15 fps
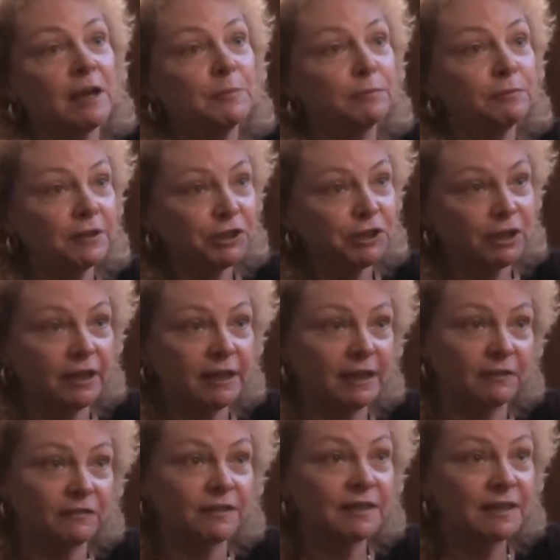appreciate,
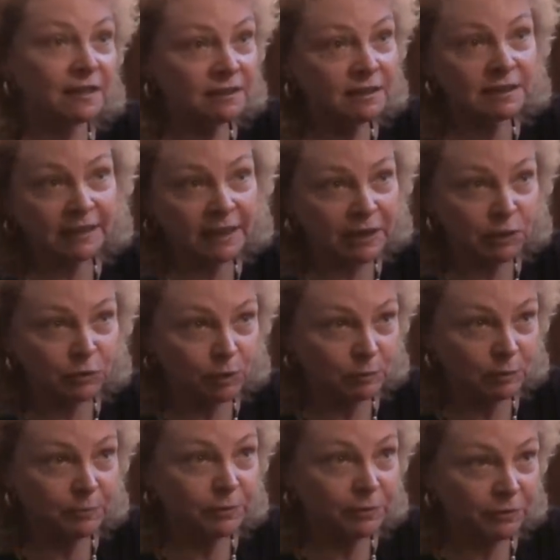and facilitate
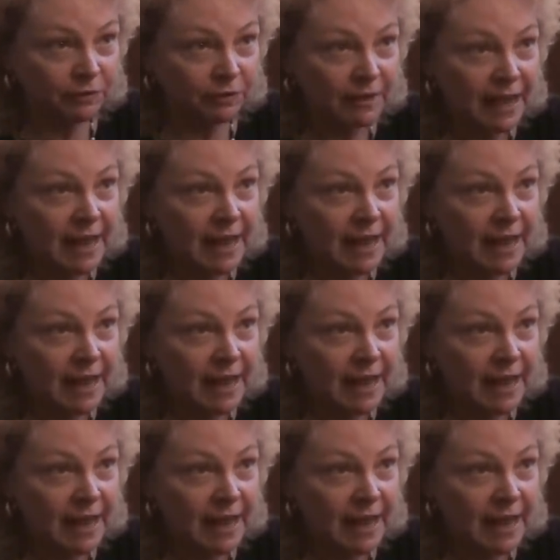normal birth,